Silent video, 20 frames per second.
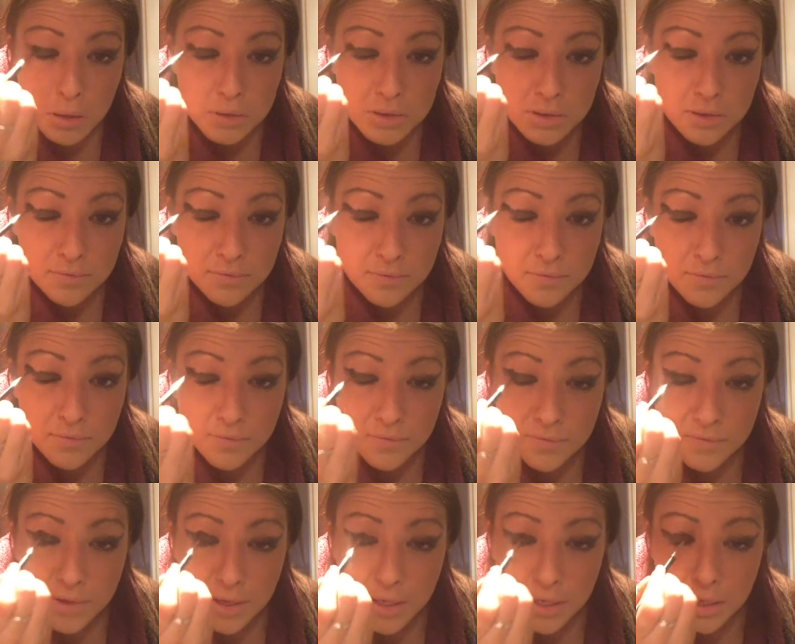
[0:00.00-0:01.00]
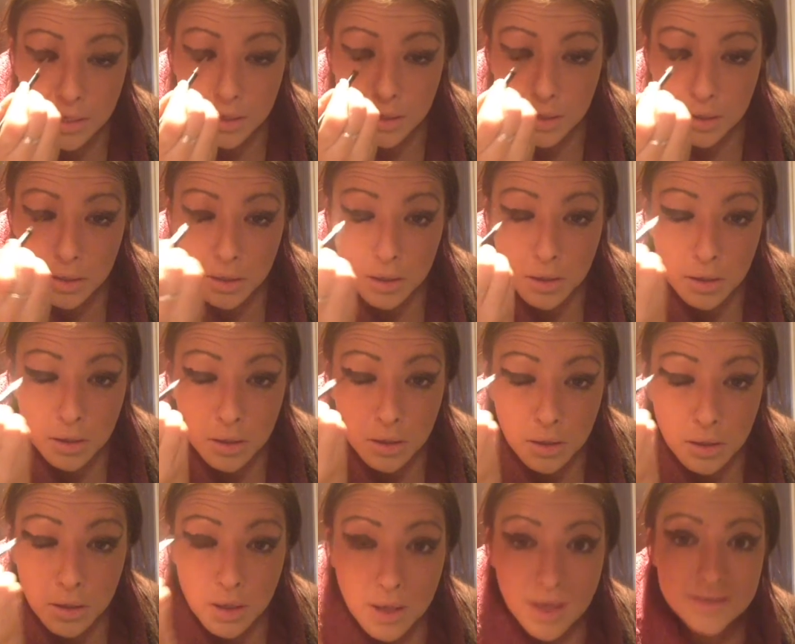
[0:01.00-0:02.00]
of thick
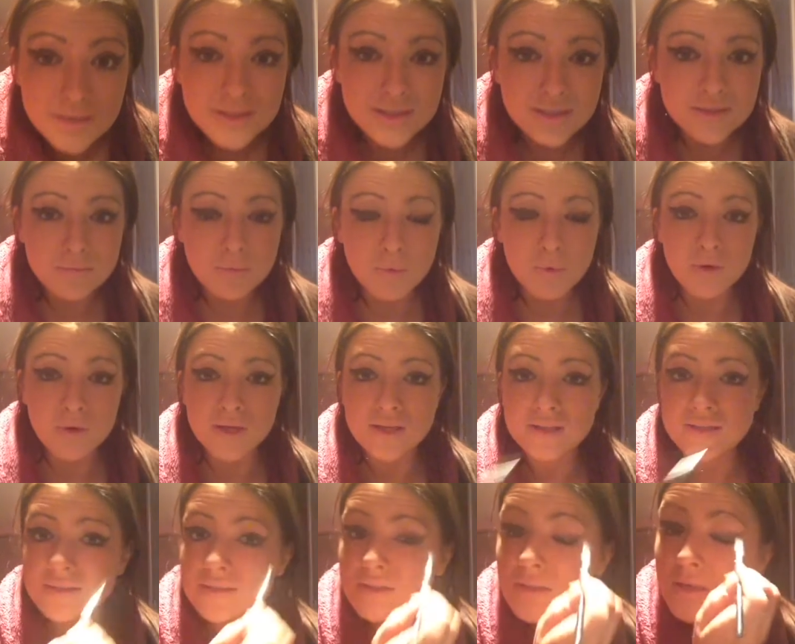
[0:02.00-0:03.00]
Essex boys,